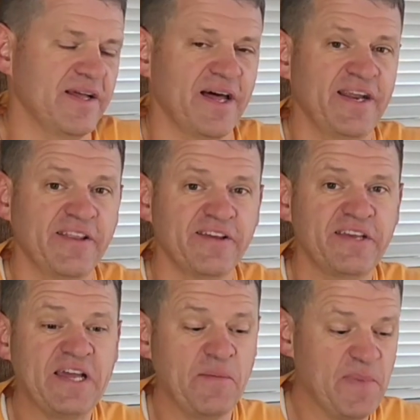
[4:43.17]
Another
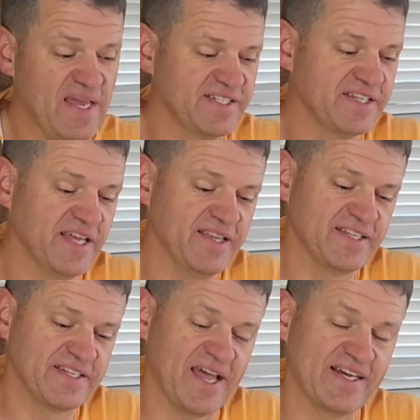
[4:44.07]
thing amazing that
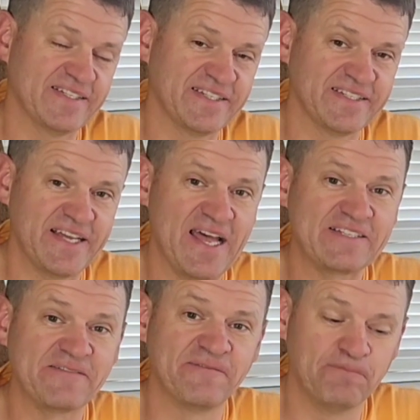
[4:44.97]
this has is it
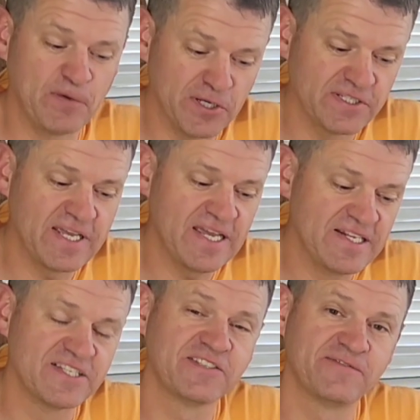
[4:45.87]
has
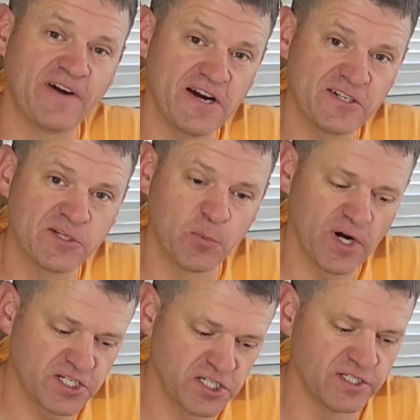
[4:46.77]
built-in Spire
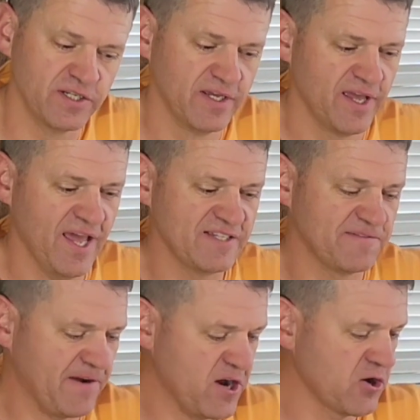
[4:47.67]
suppression. It has
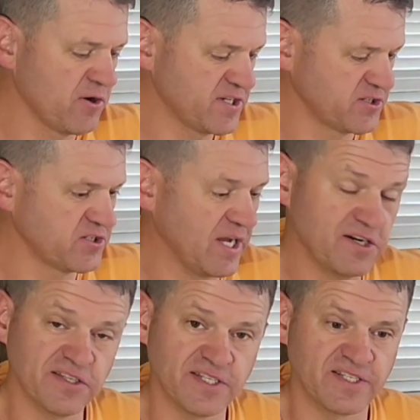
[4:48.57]
fire arresters
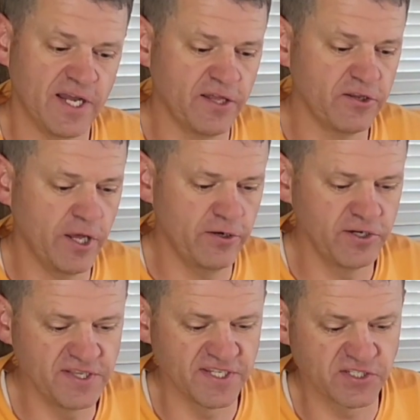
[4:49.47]

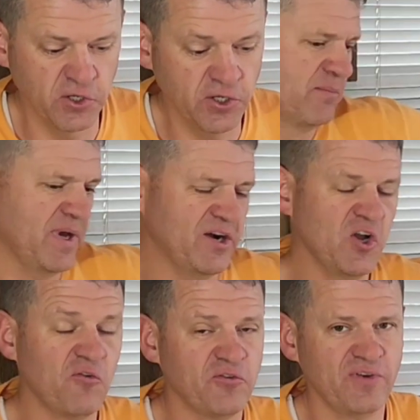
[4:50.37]
underneath this hood. I don't
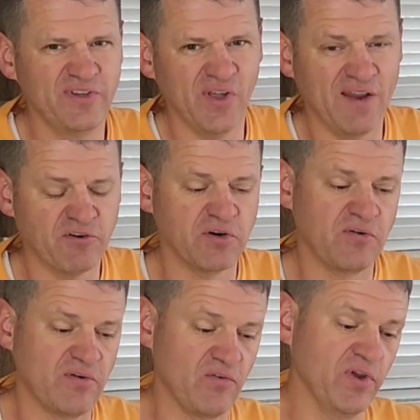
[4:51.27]
know if you'll ever
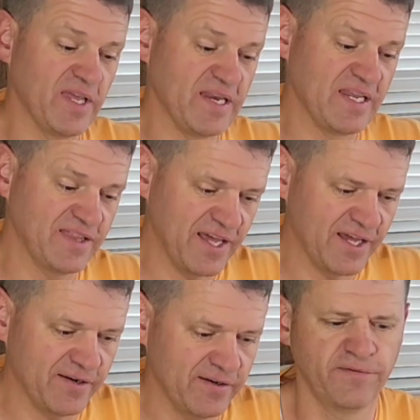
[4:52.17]
really need
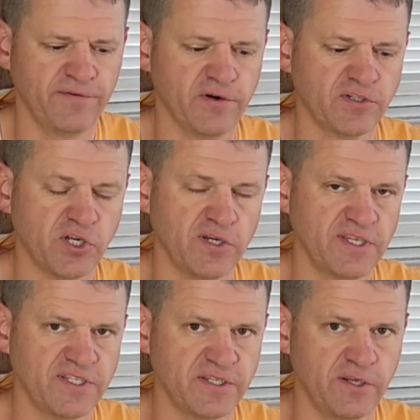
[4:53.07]
that. If you're installing
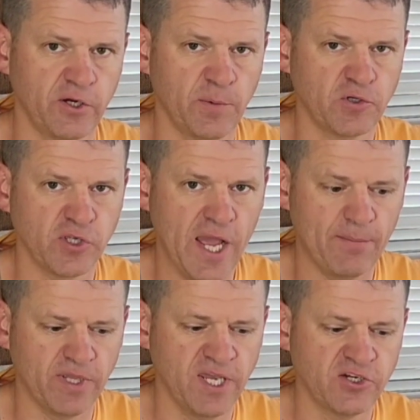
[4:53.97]
these in a commercial
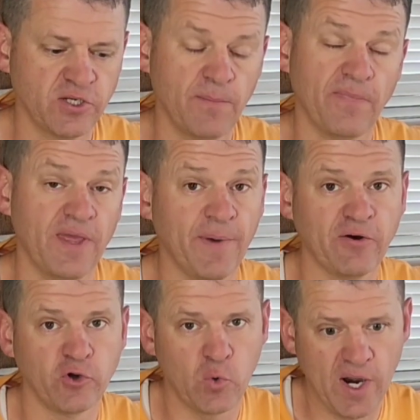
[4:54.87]
application, they might
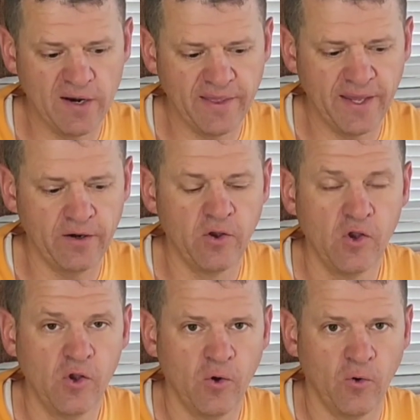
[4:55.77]
require that.
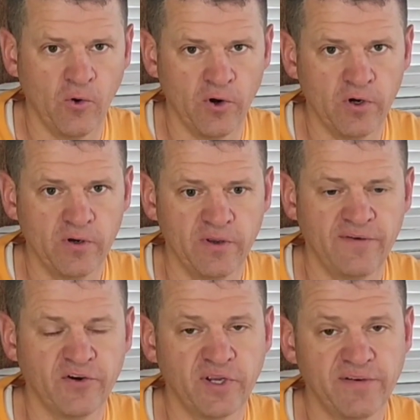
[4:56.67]
Or if
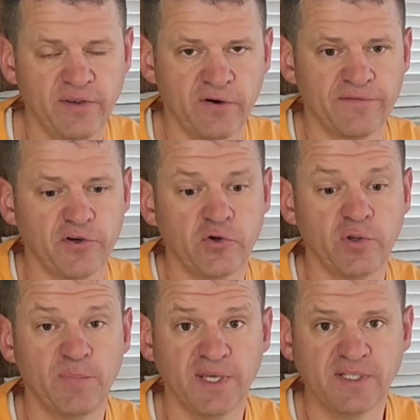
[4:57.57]
you're
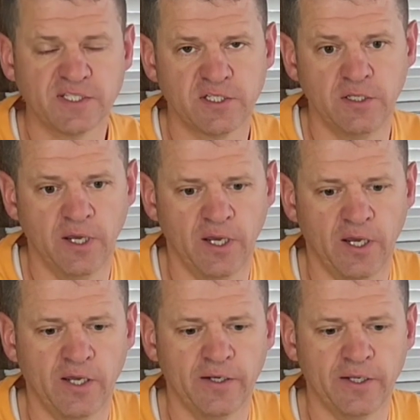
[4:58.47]
doing bids
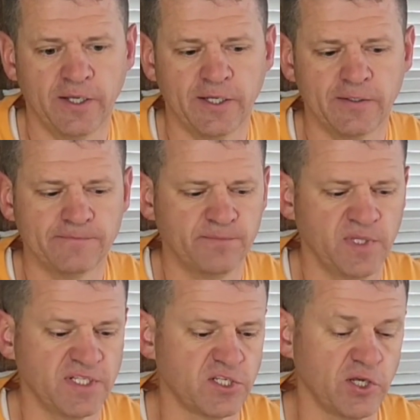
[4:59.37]
on
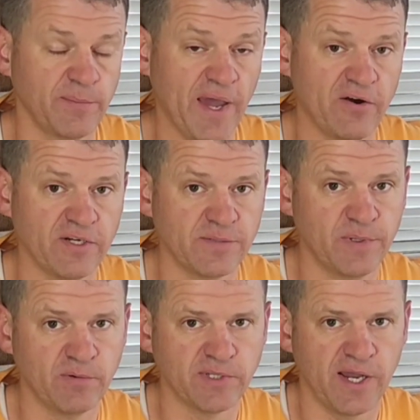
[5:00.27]
installing batteries in
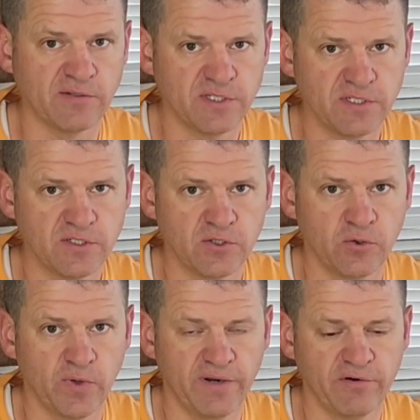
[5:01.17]
people's houses or
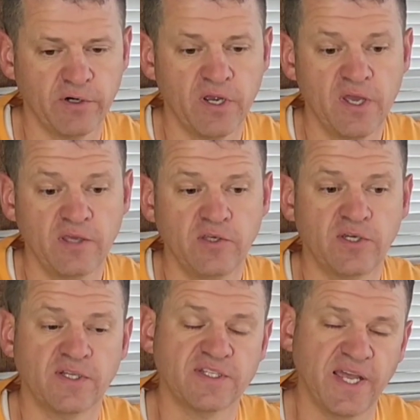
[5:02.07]
whatever, you
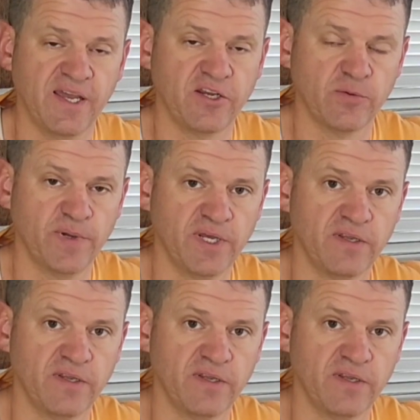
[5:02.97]
can say in your bid,